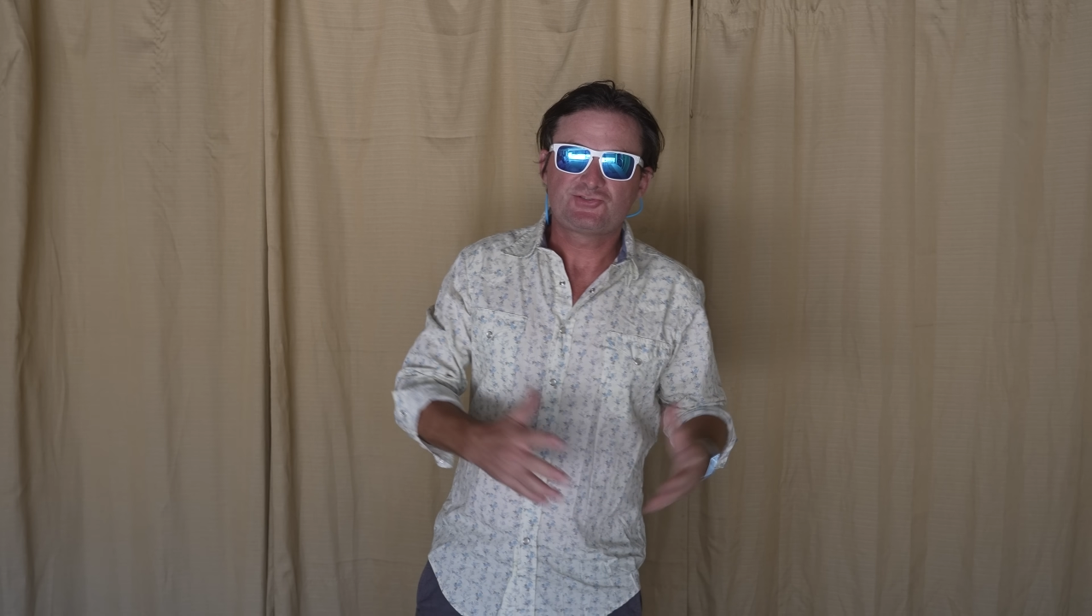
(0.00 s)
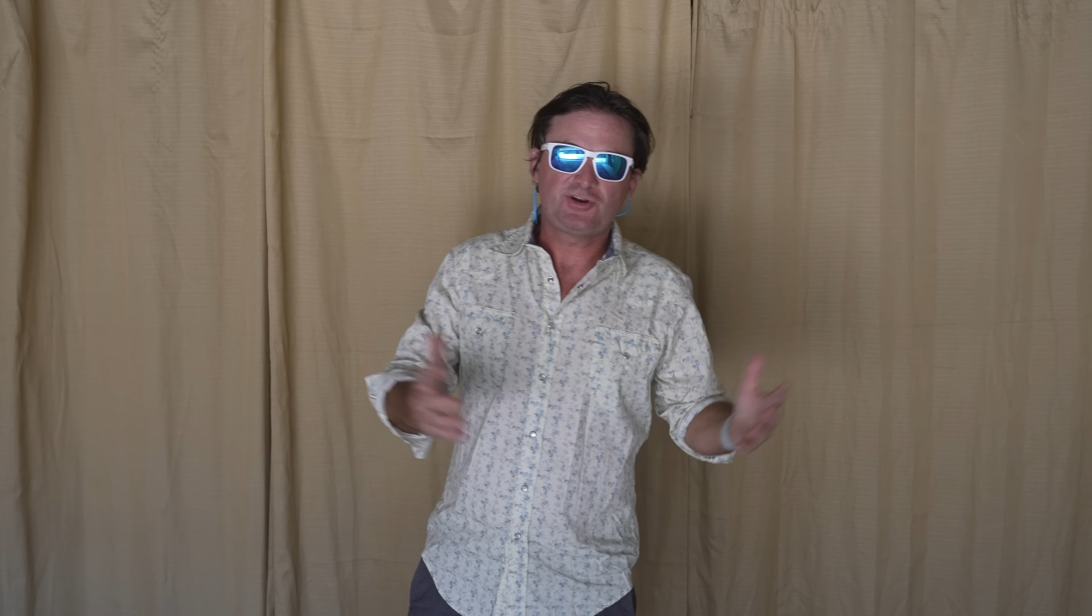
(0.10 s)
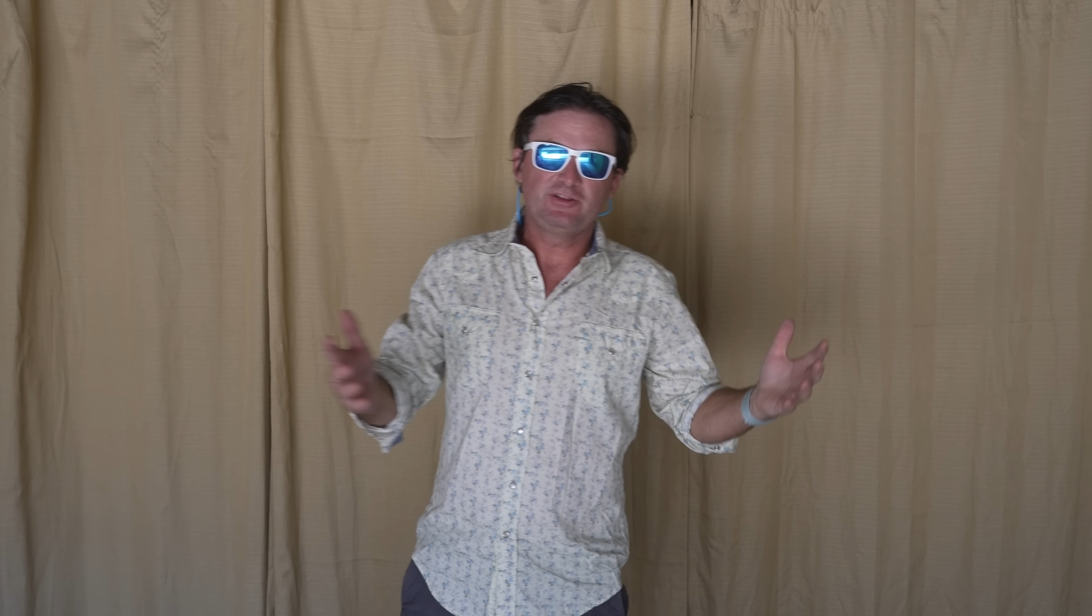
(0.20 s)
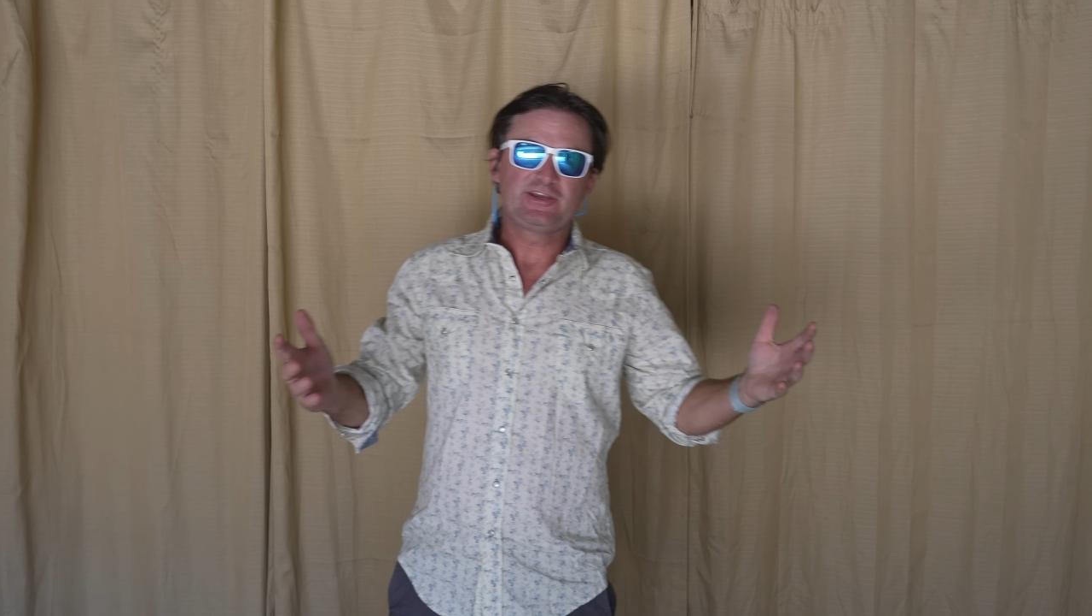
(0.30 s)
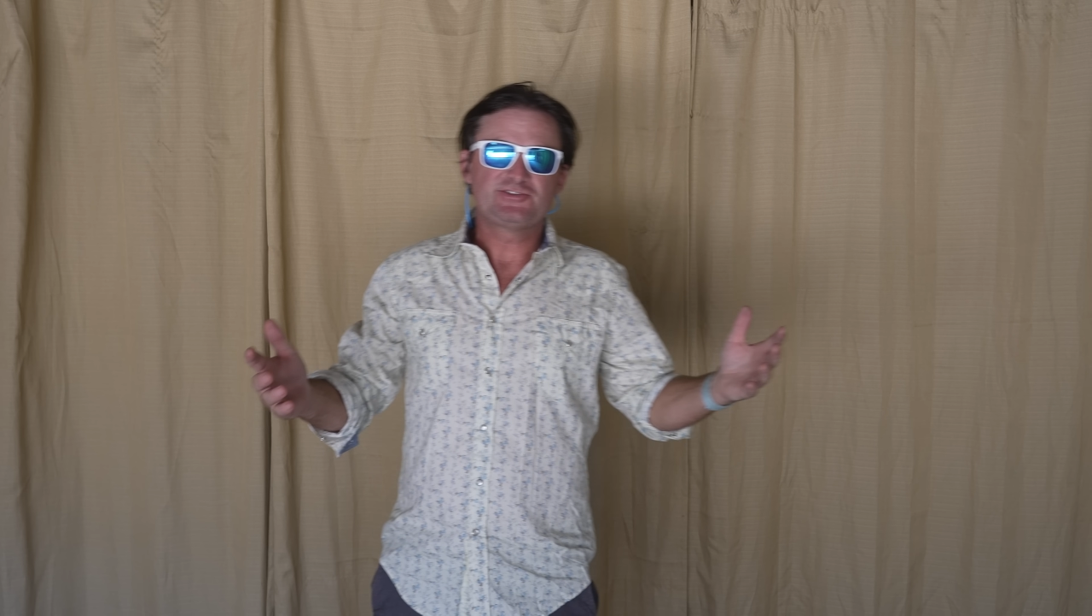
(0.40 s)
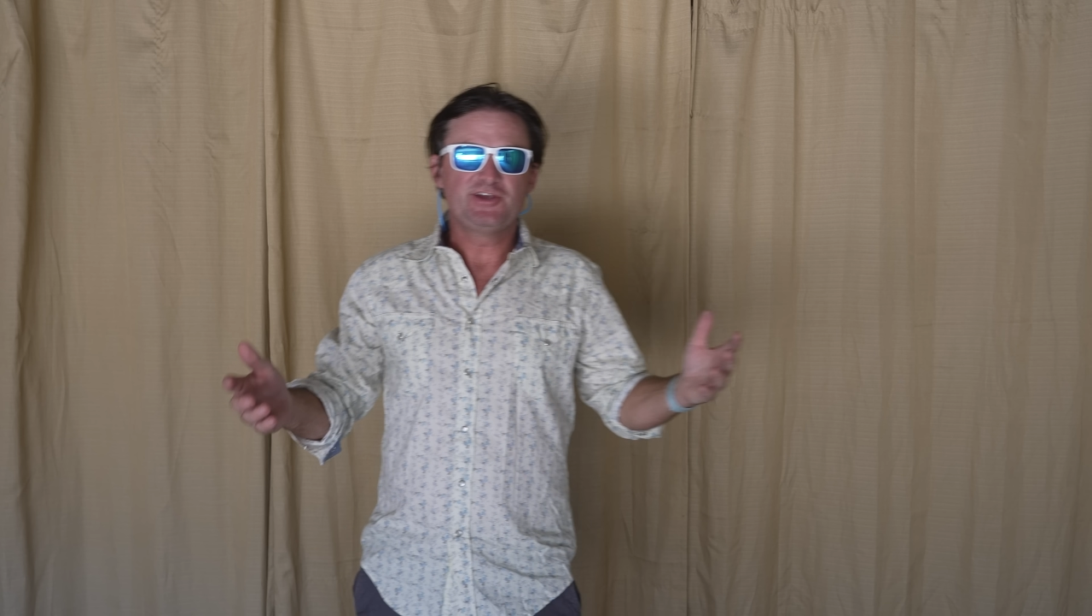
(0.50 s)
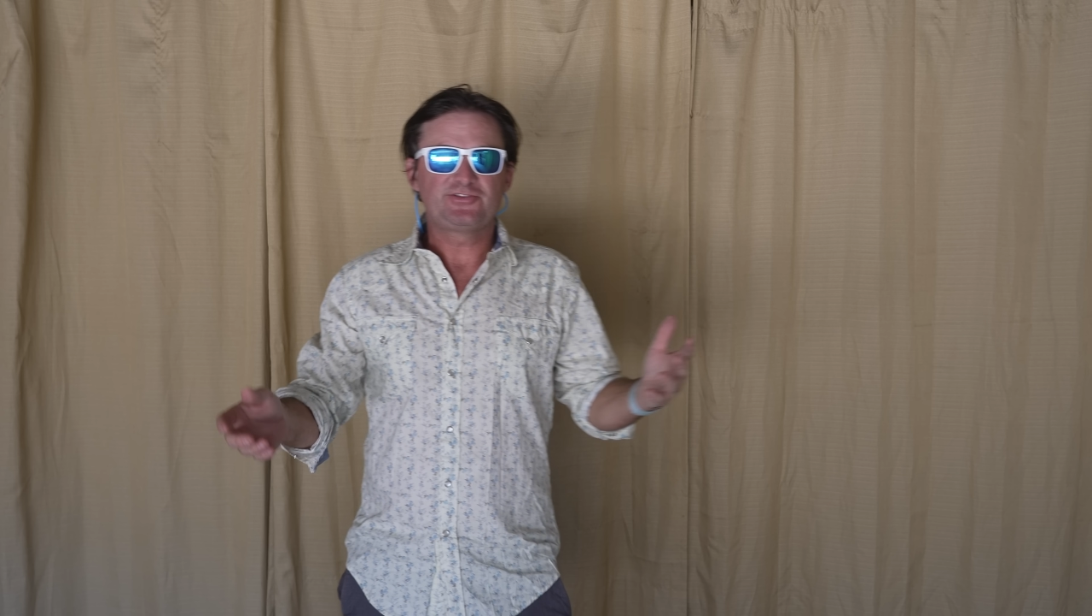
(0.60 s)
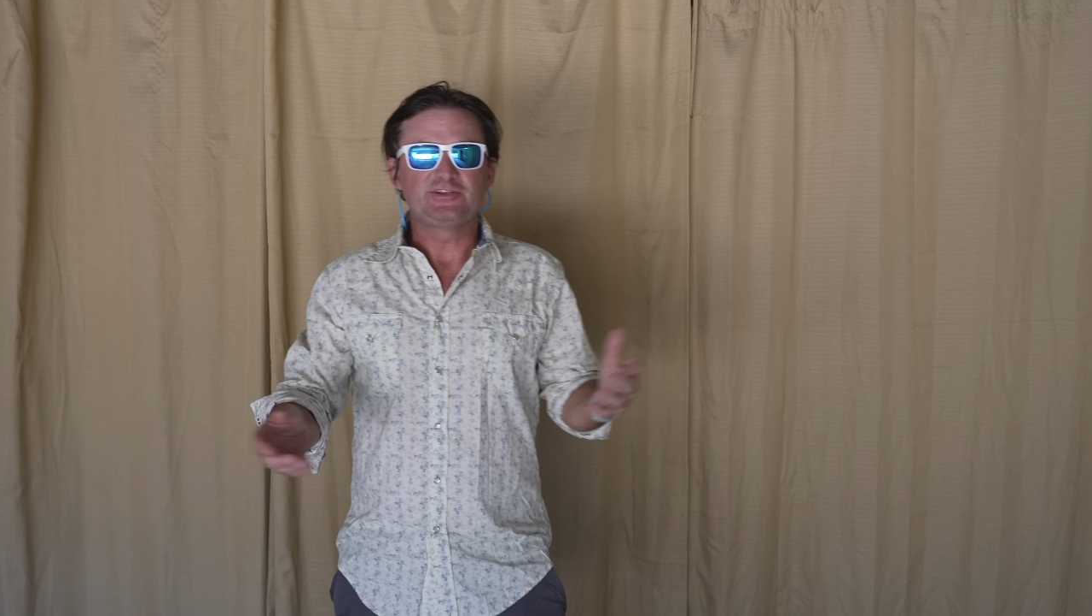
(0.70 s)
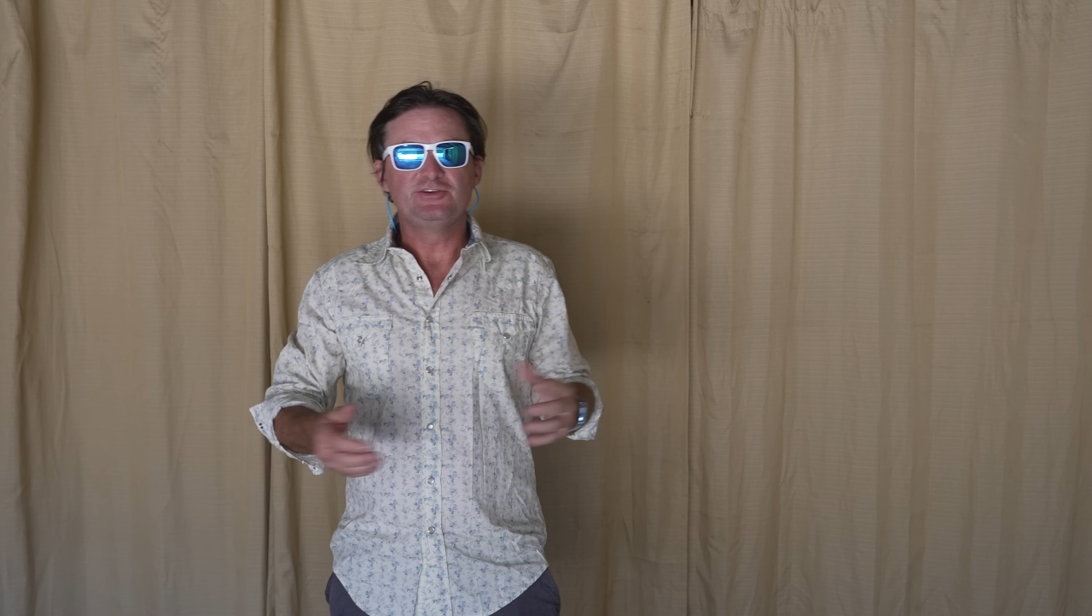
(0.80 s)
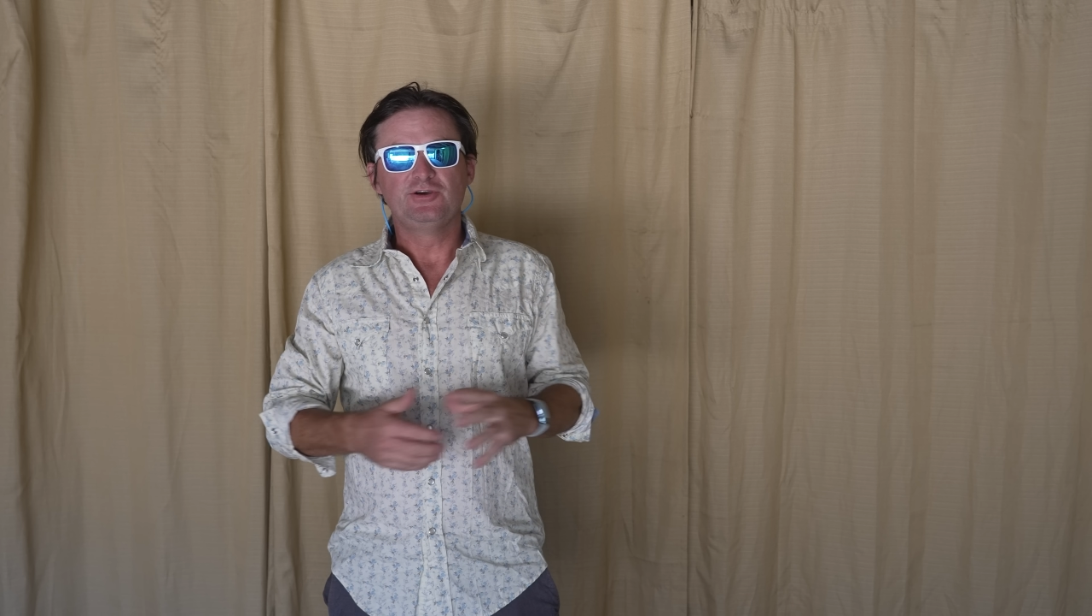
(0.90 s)
Starlink is
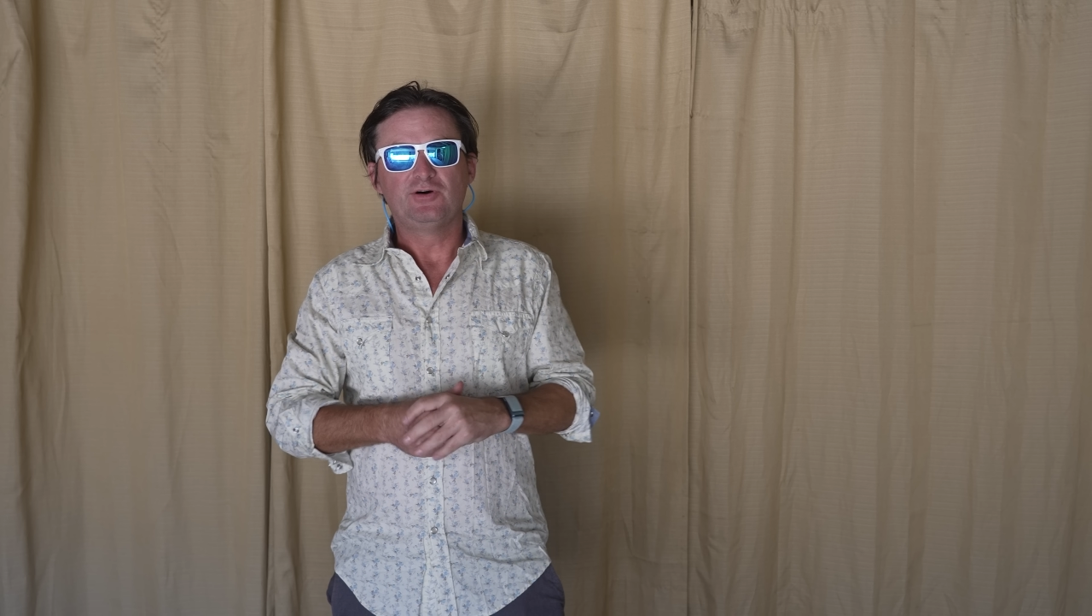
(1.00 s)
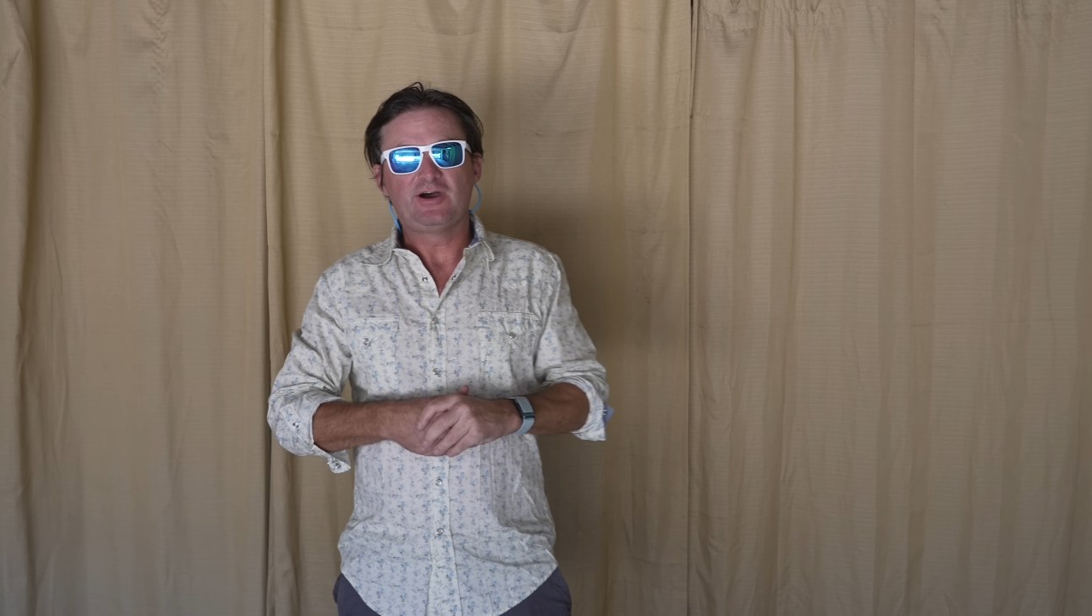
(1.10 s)
nothing new.